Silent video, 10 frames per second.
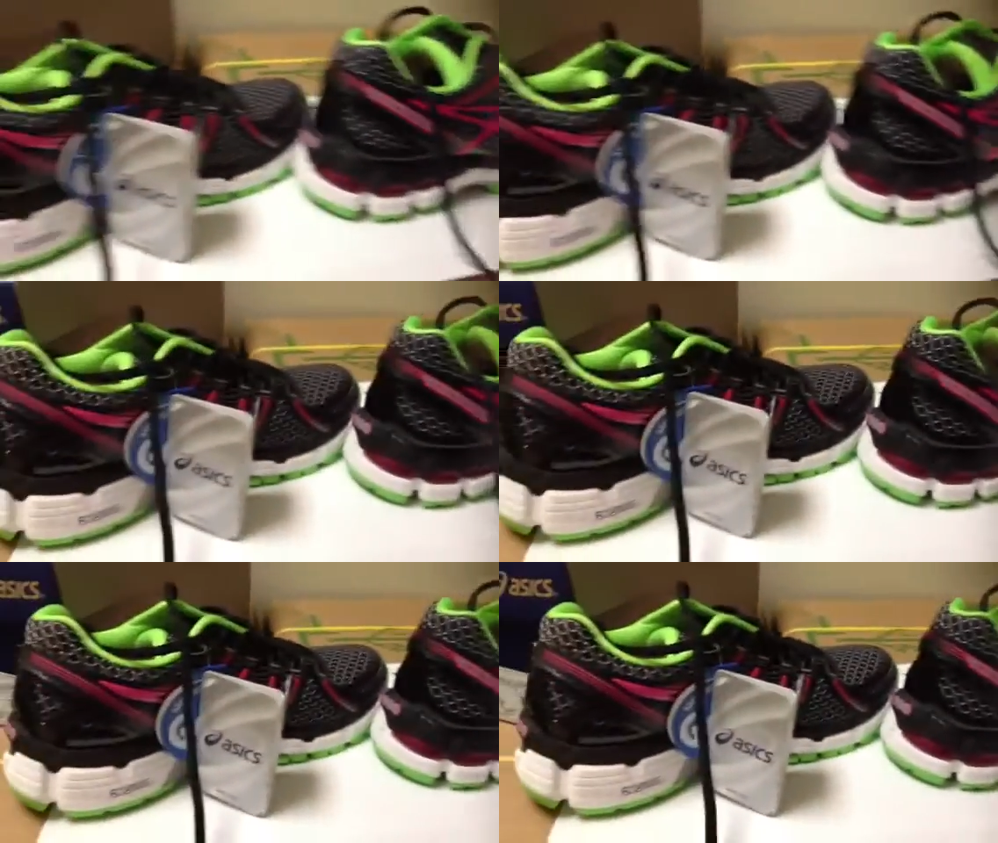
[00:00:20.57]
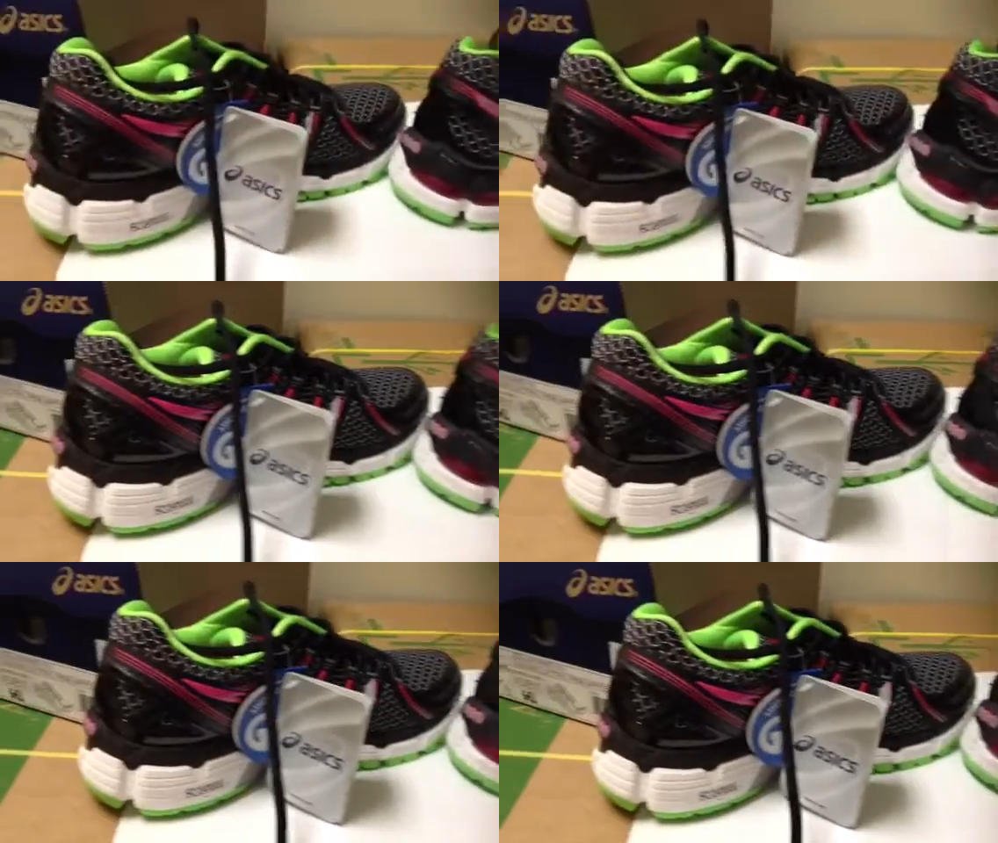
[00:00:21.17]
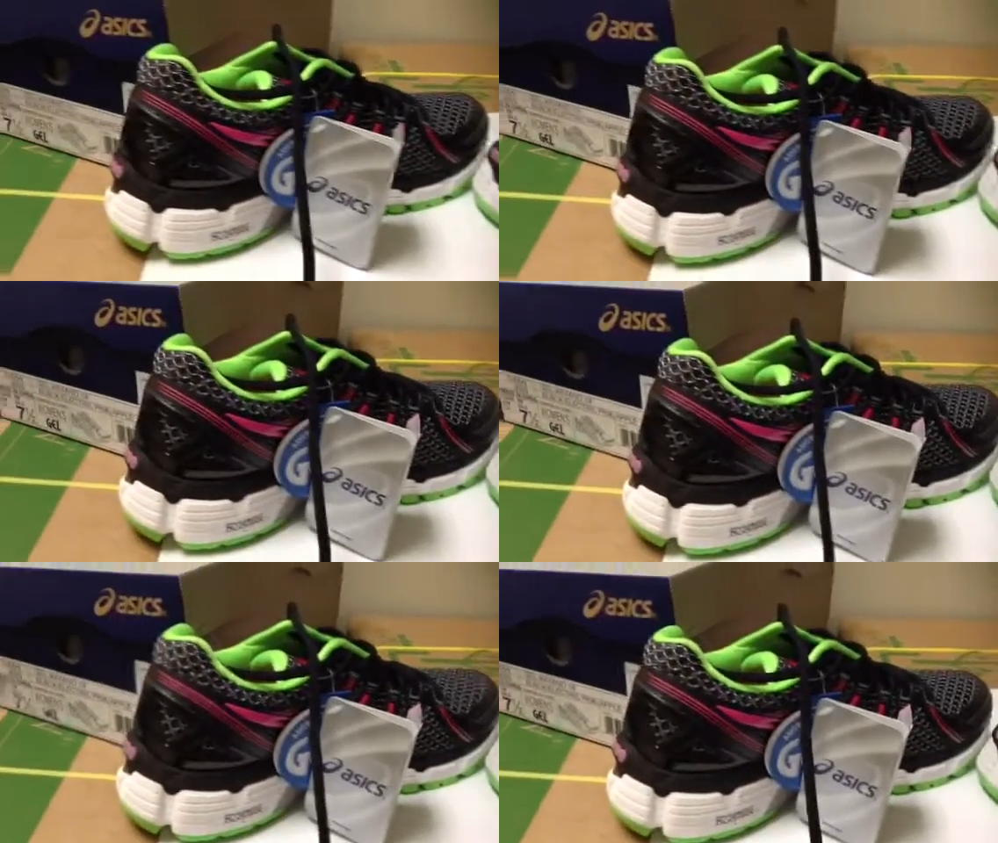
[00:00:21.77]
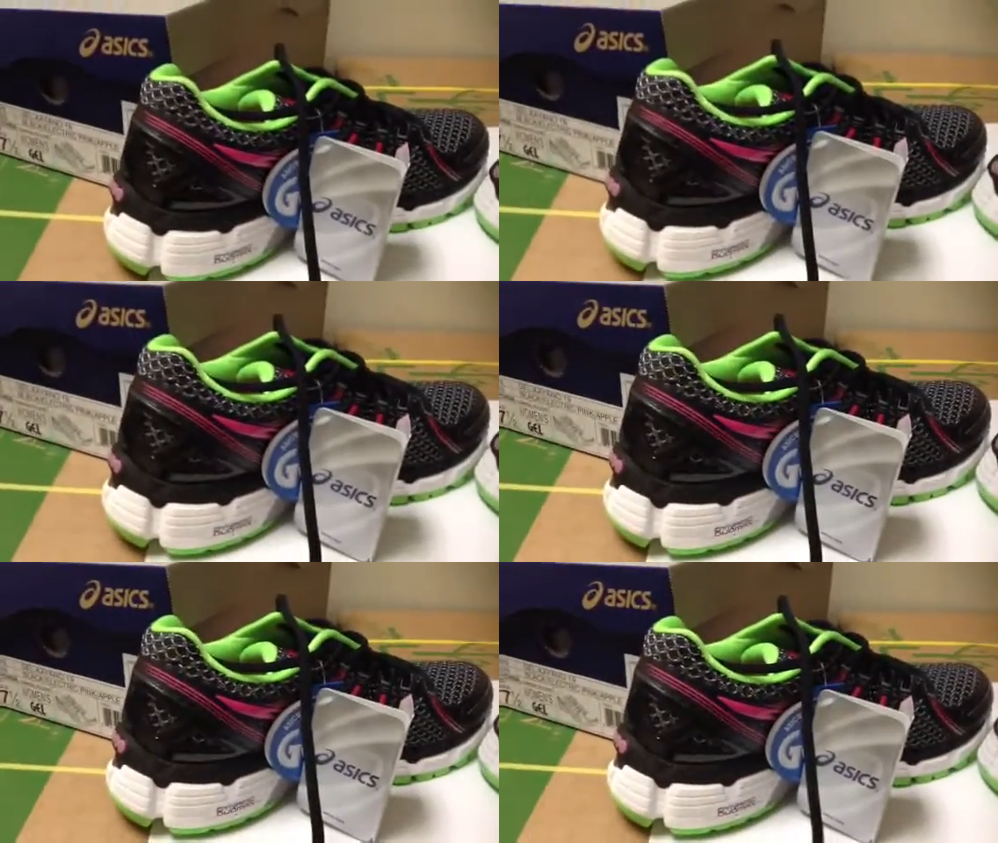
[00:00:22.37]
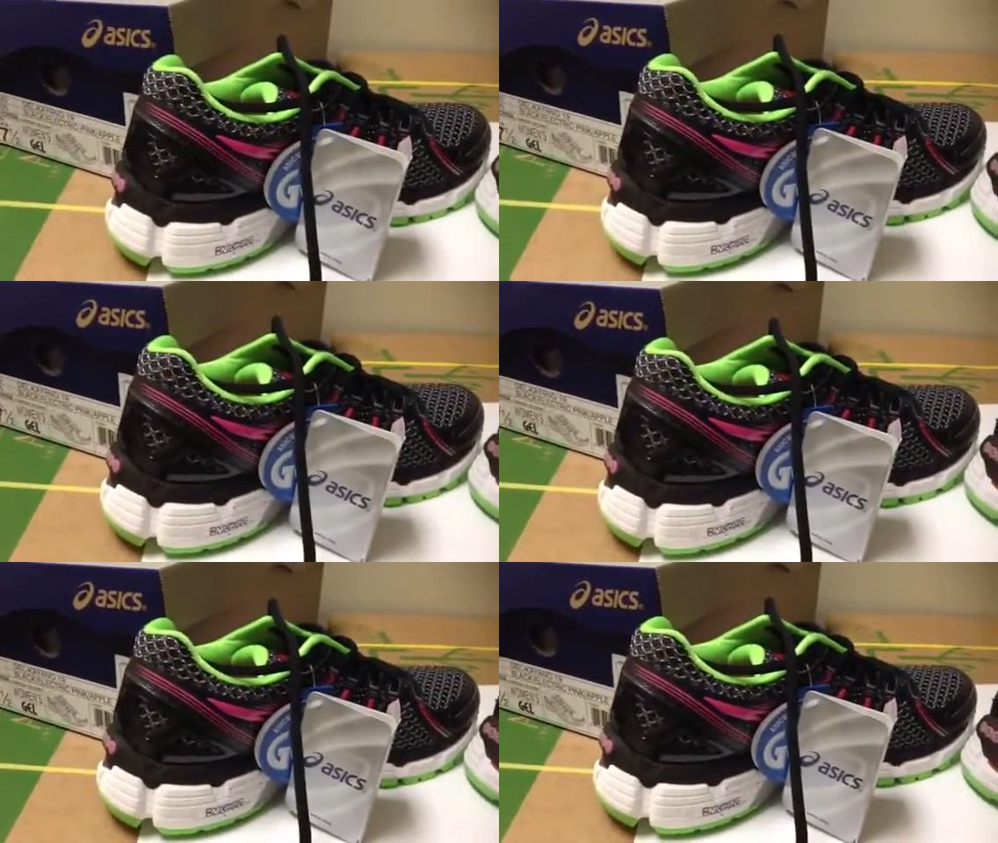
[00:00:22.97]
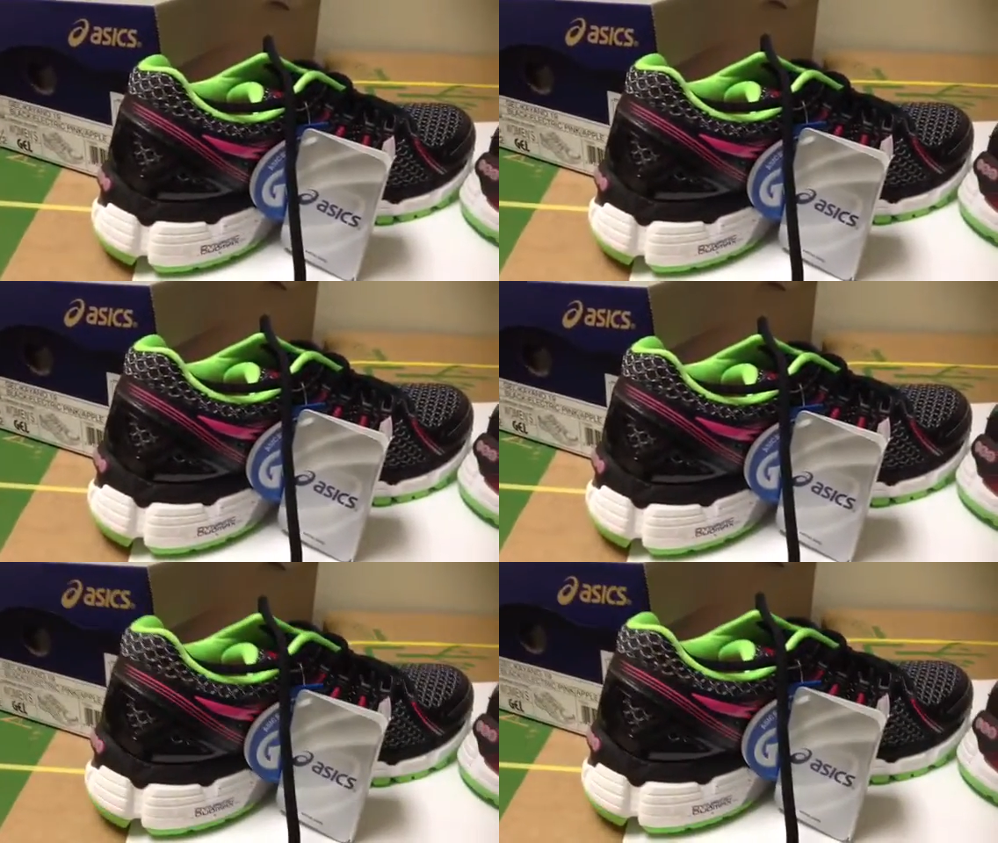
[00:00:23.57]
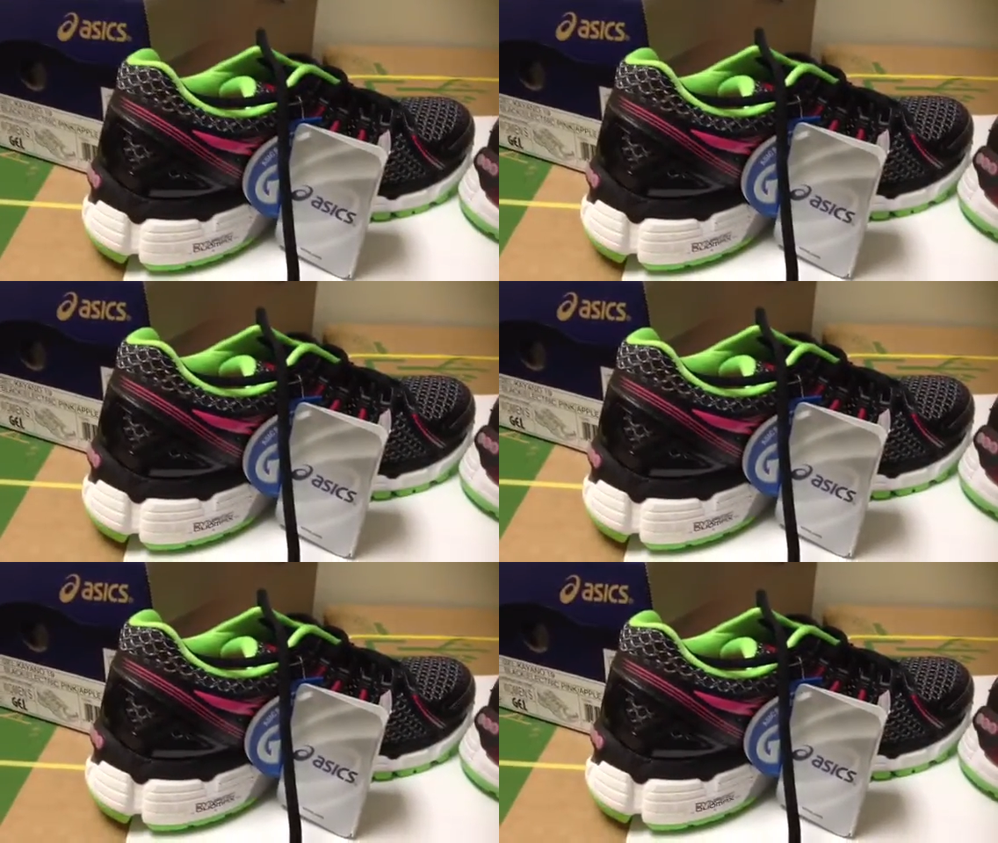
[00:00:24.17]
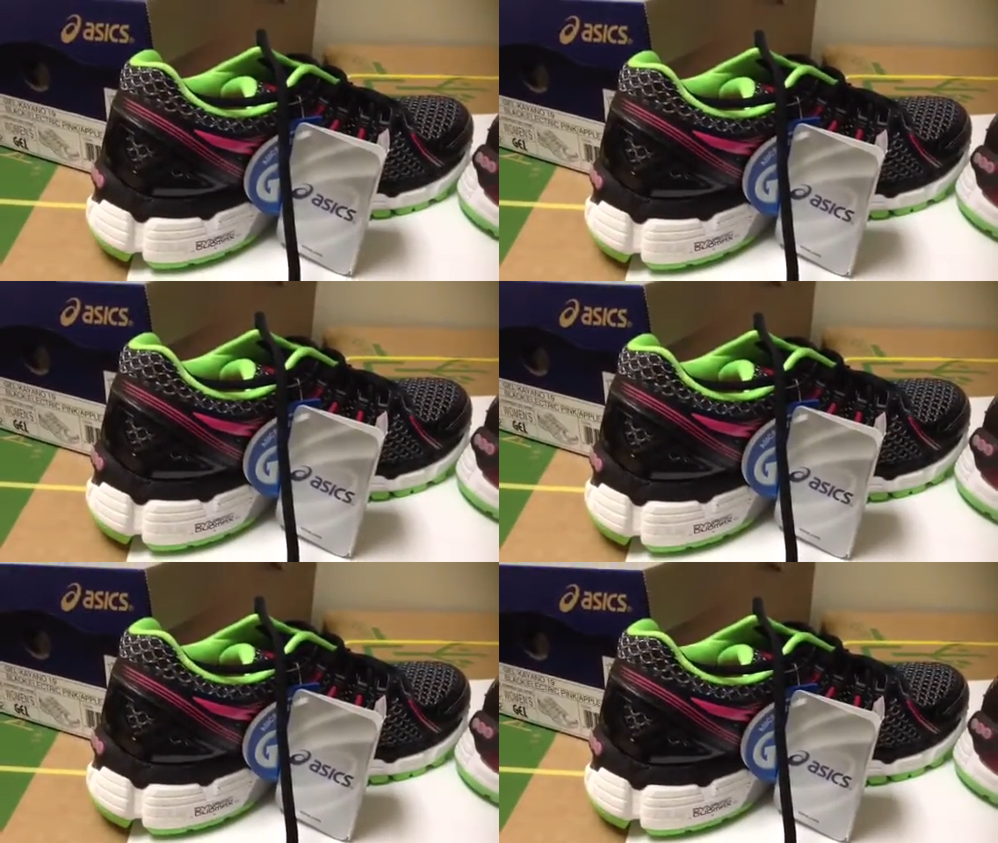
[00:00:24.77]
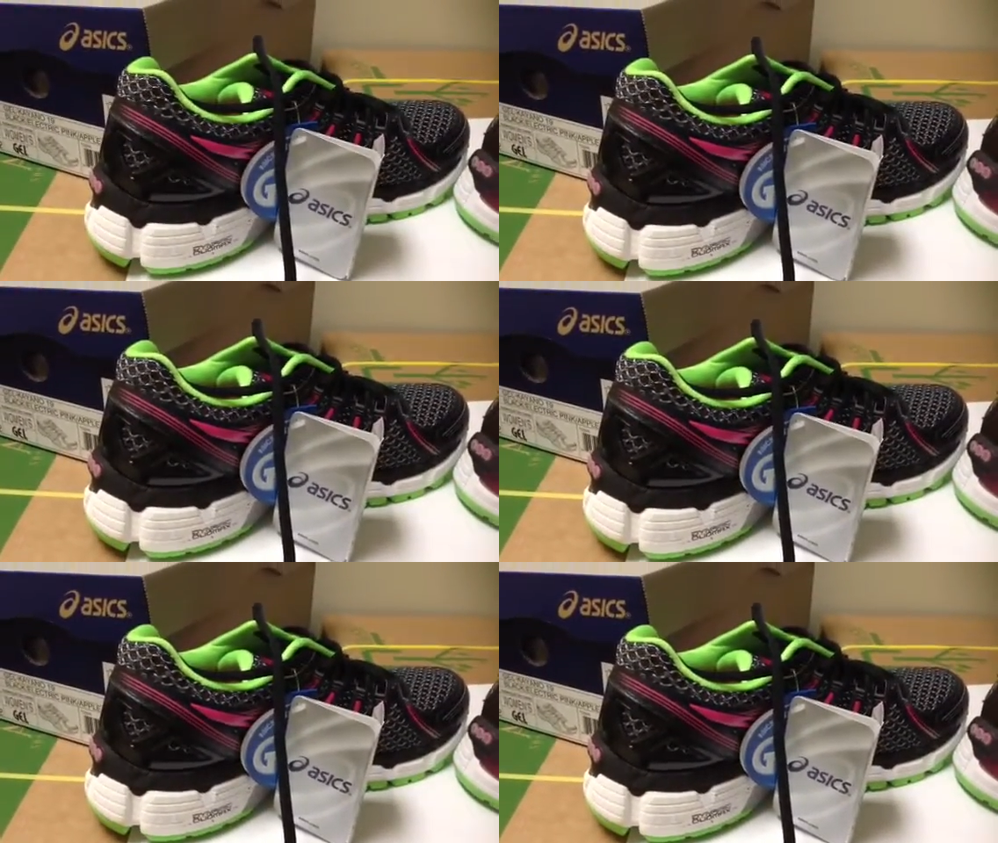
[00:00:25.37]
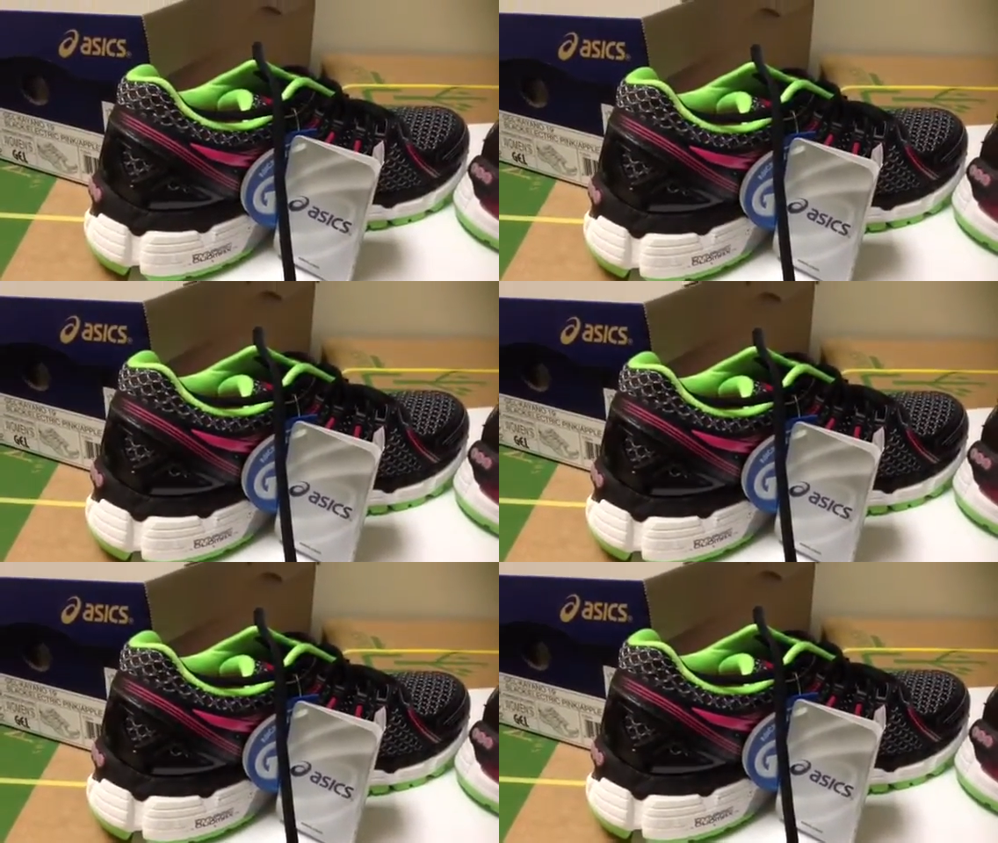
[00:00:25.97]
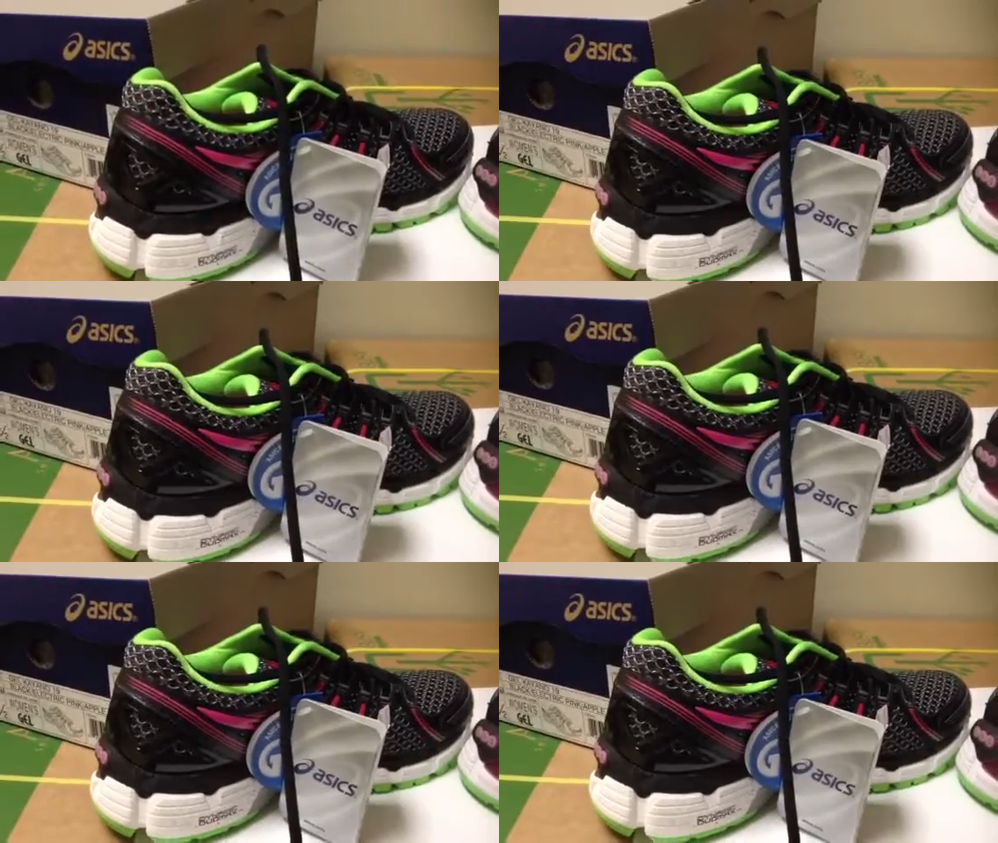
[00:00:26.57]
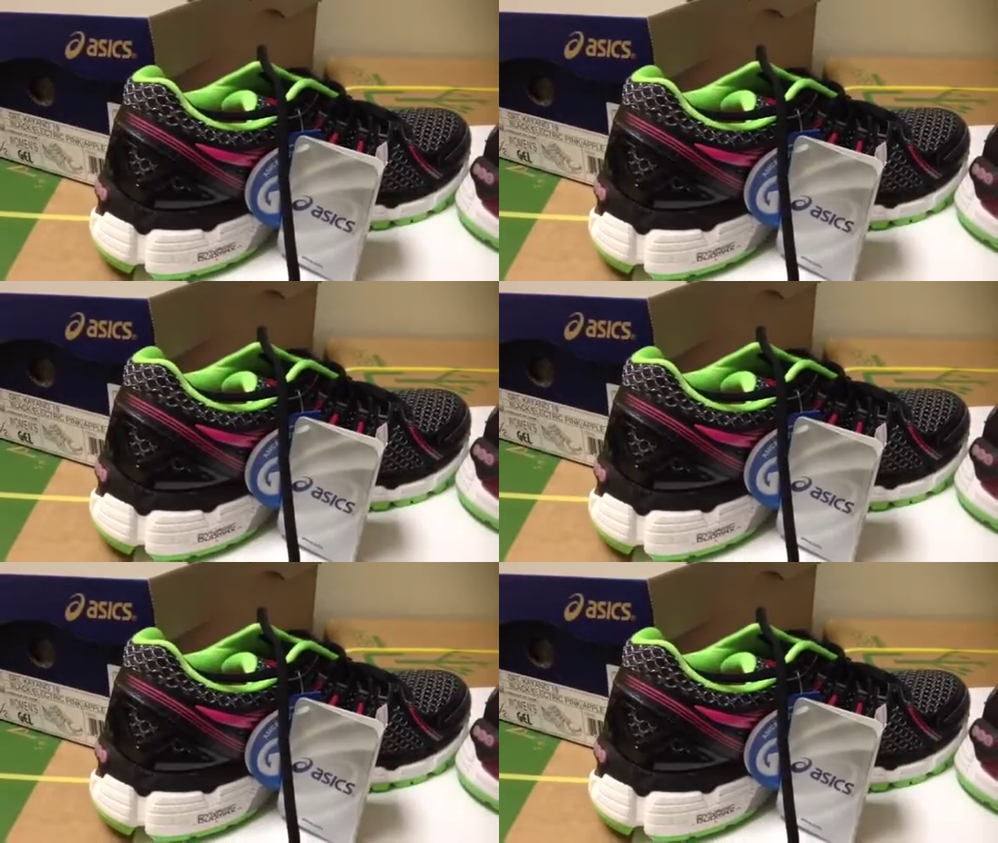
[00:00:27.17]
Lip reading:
[unreadable: no face in view]